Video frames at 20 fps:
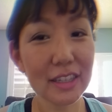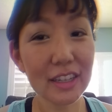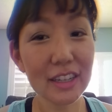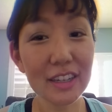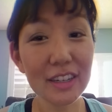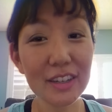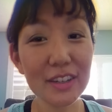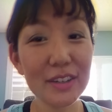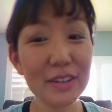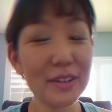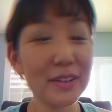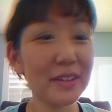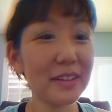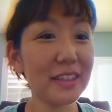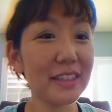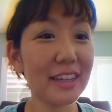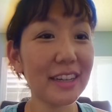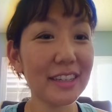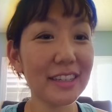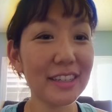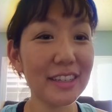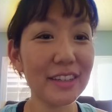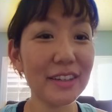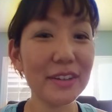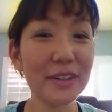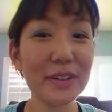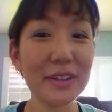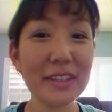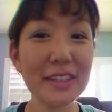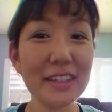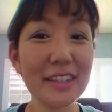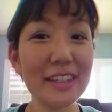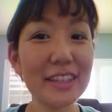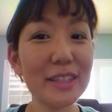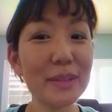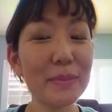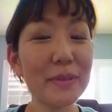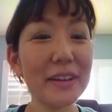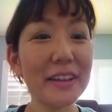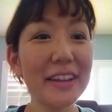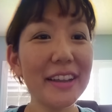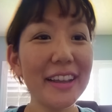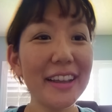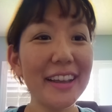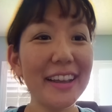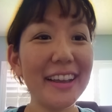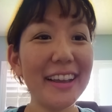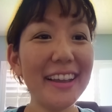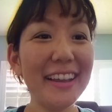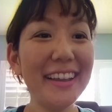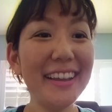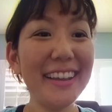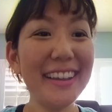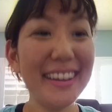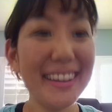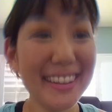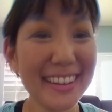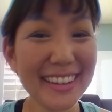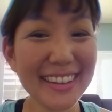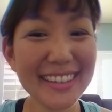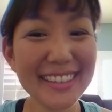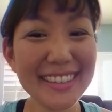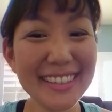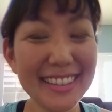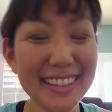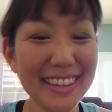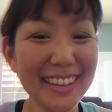The cocoon is actually a chrysalis, but because